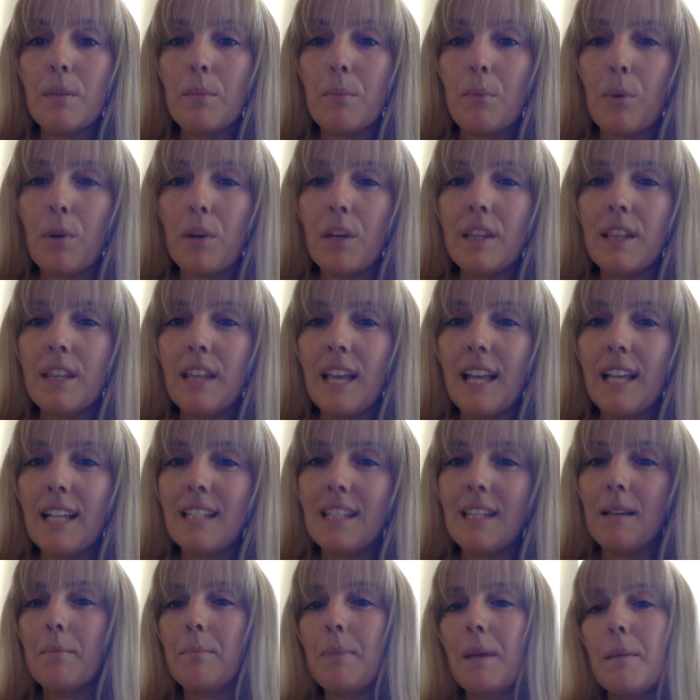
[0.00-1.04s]
important things
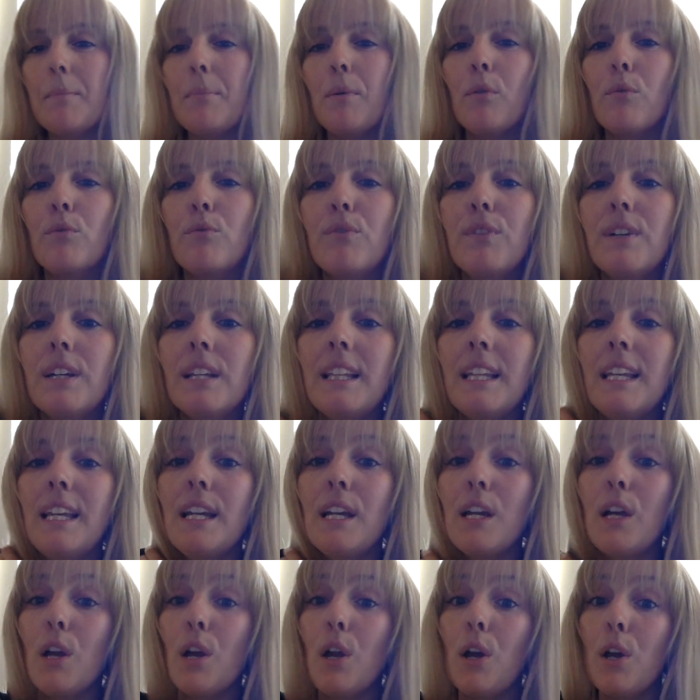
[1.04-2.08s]
that people
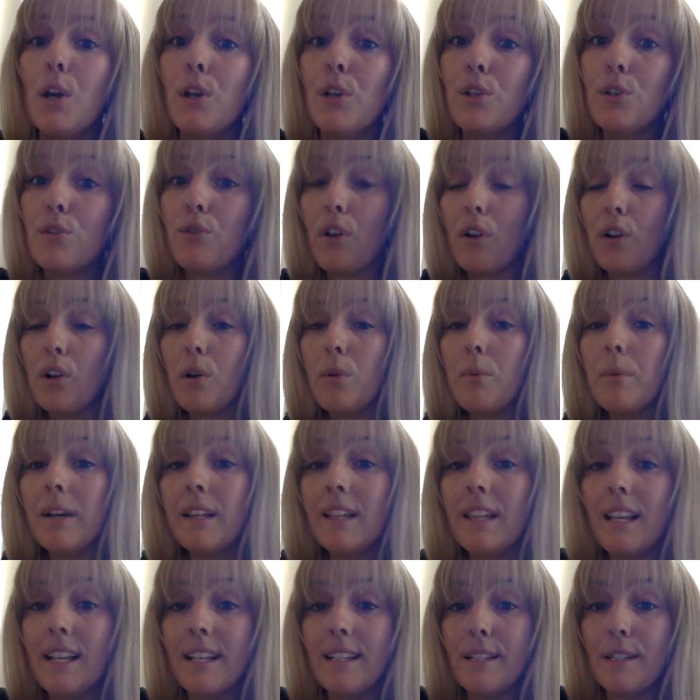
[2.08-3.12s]
really struggle with
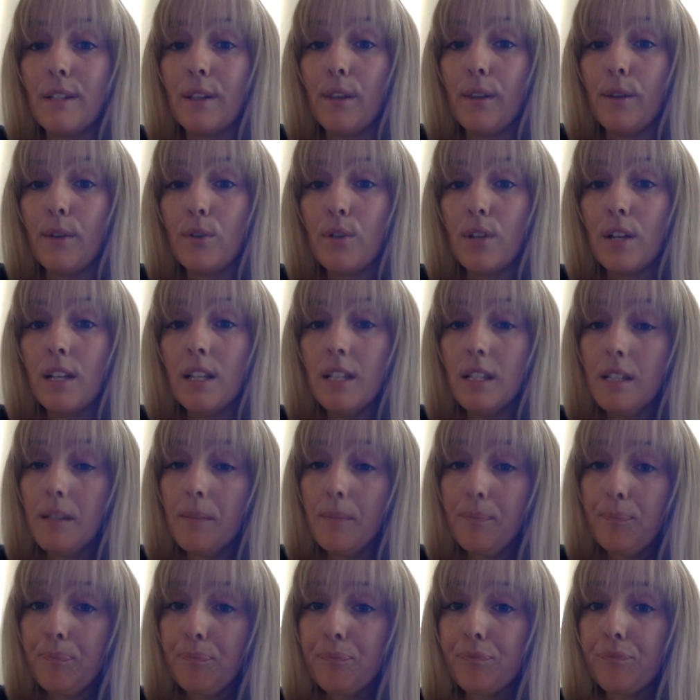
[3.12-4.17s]
is solutions.
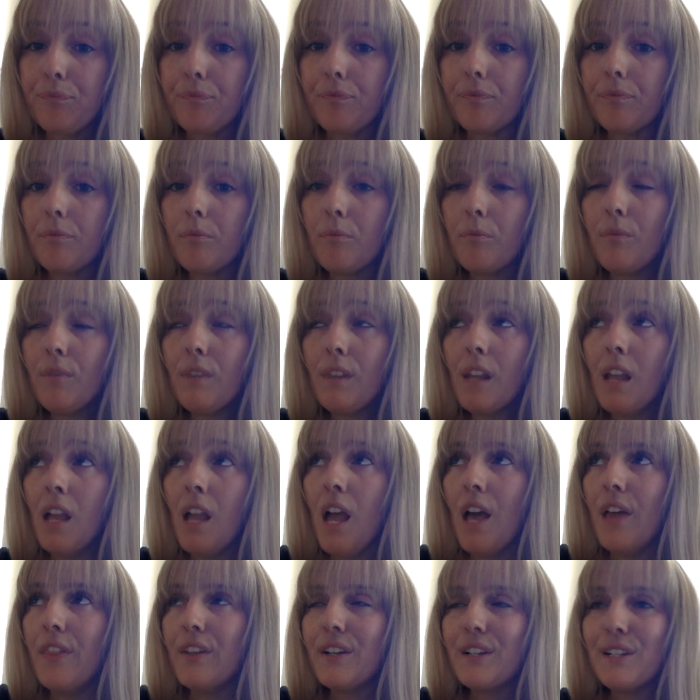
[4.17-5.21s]

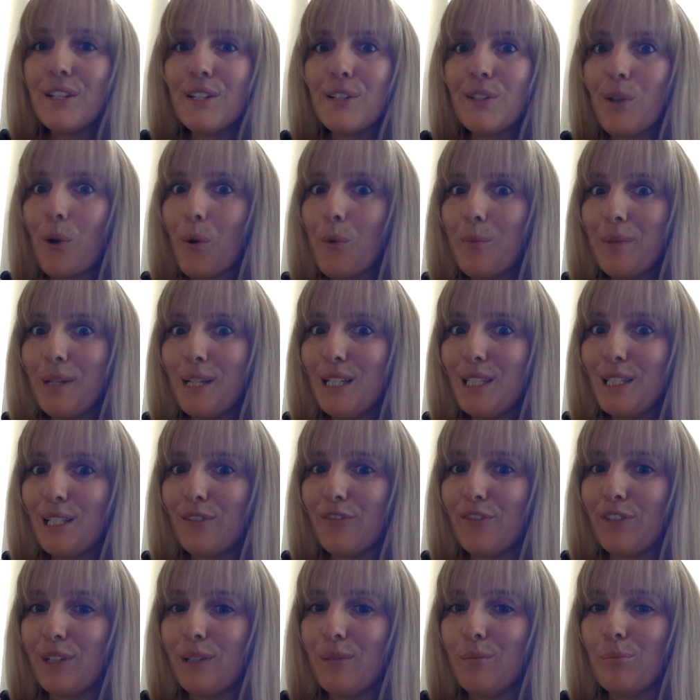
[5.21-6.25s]
There's so many
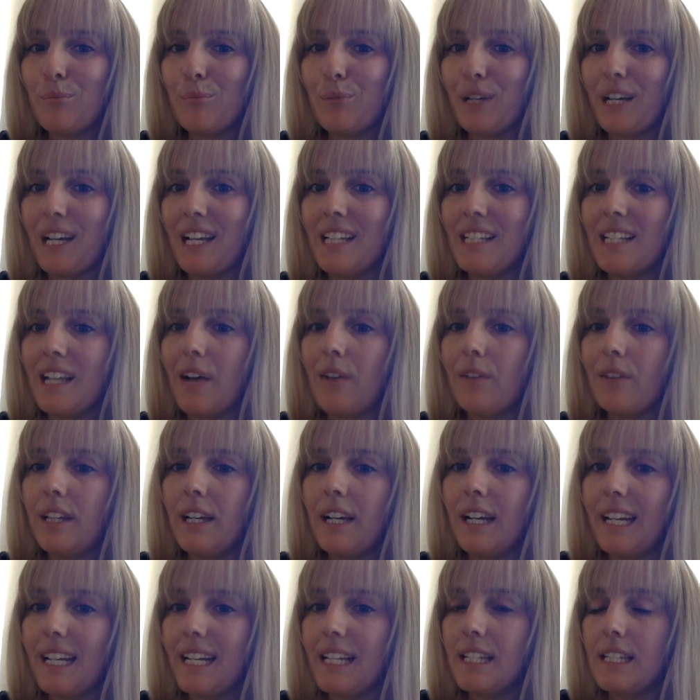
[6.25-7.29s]
different brands out
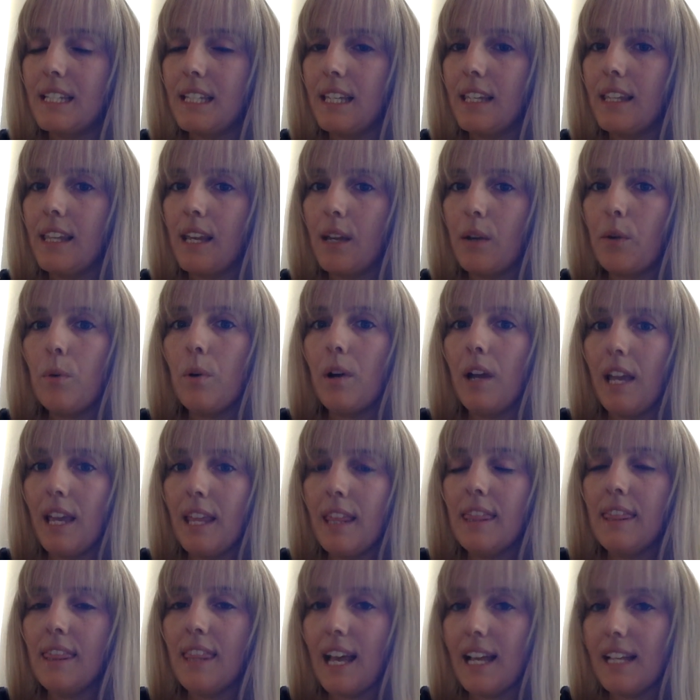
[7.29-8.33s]
there. I can see
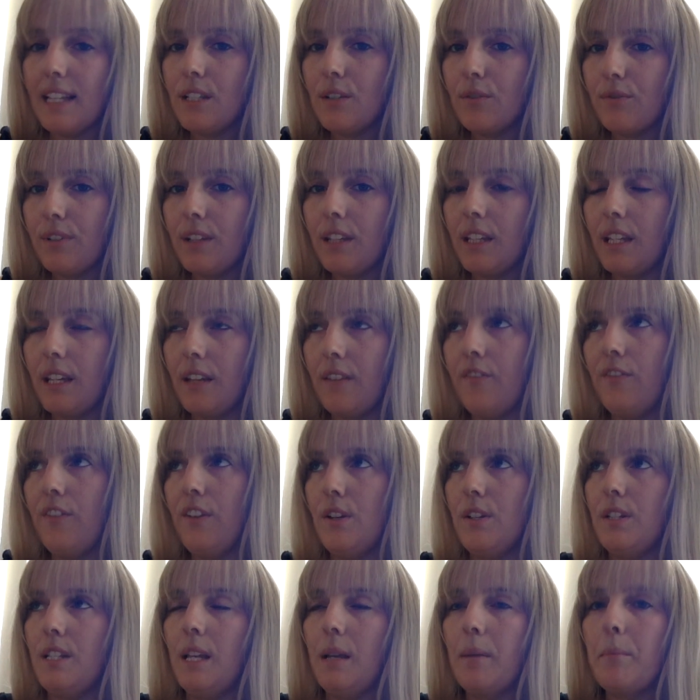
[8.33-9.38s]
that's really
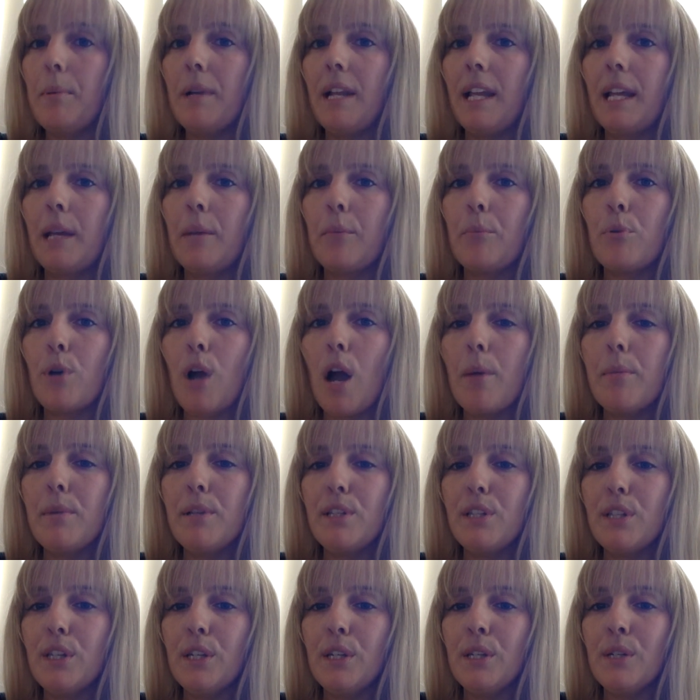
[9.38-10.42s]
confusing, but I can
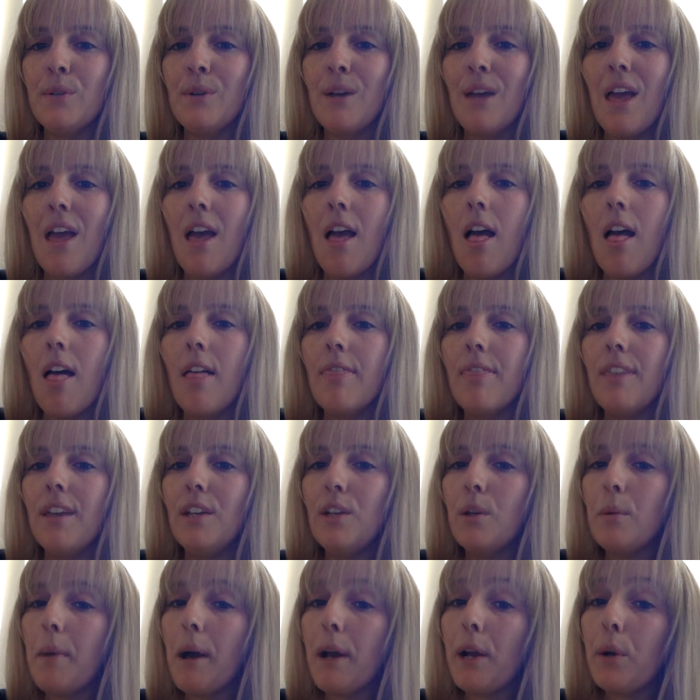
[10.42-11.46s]
promise you that
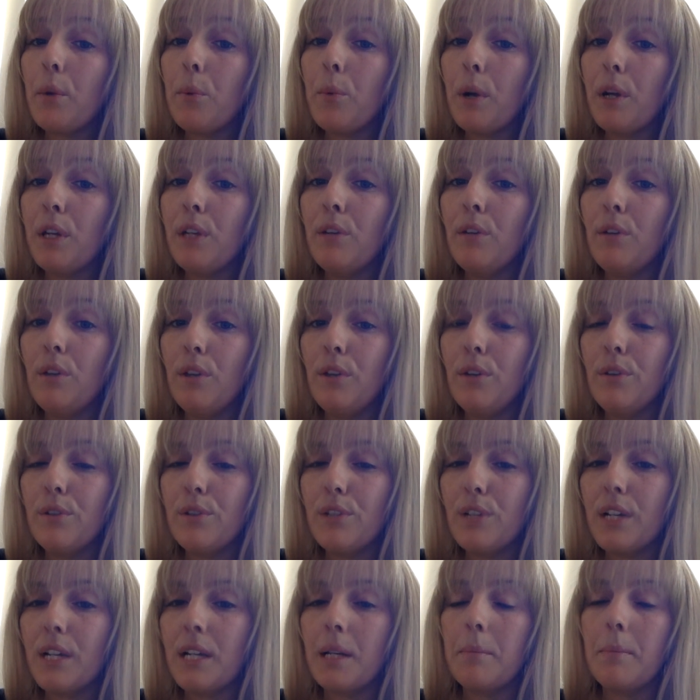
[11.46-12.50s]
no matter what you use,
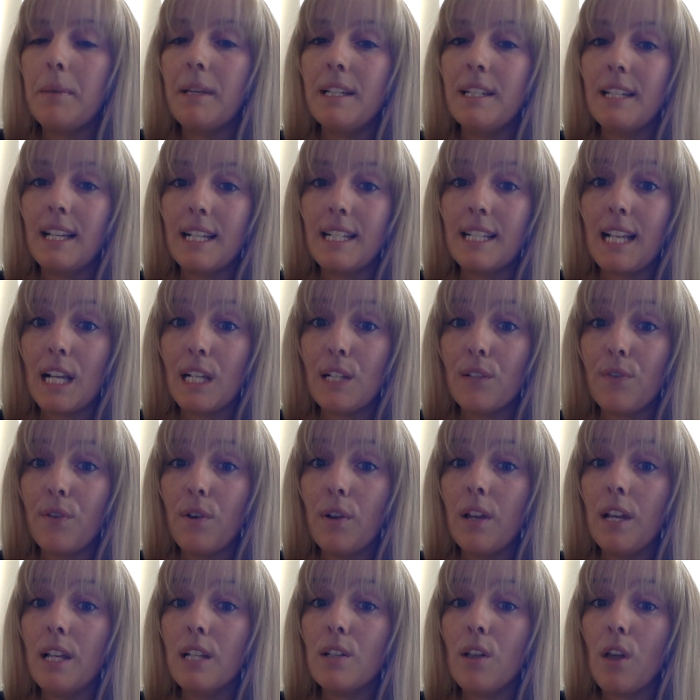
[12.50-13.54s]
you're going to be
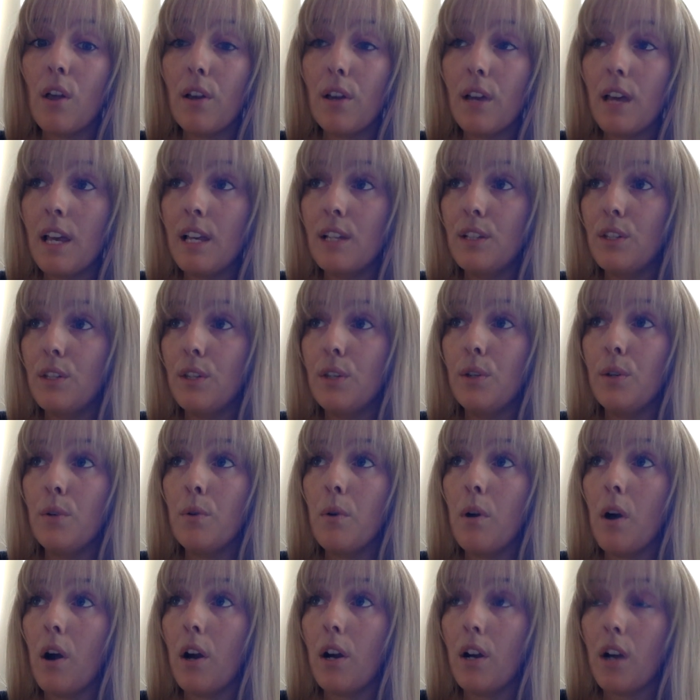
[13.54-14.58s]
successful as long as
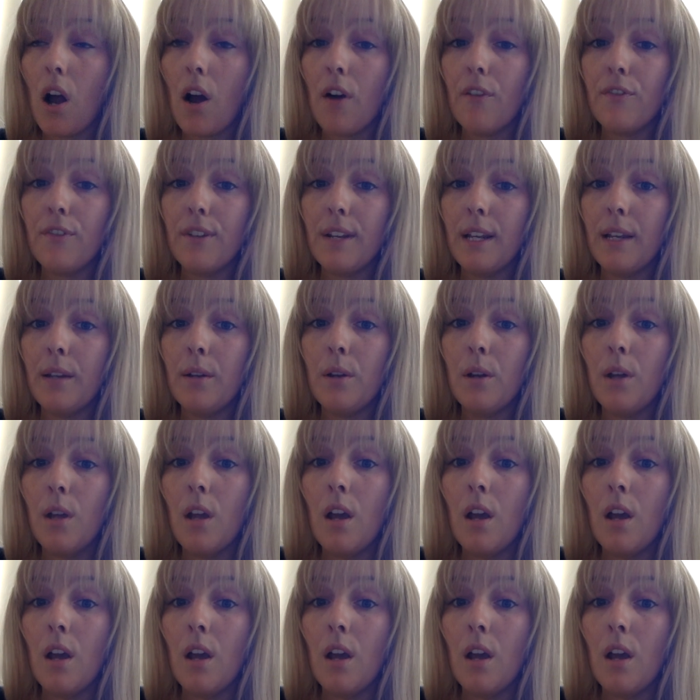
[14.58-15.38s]
you are confident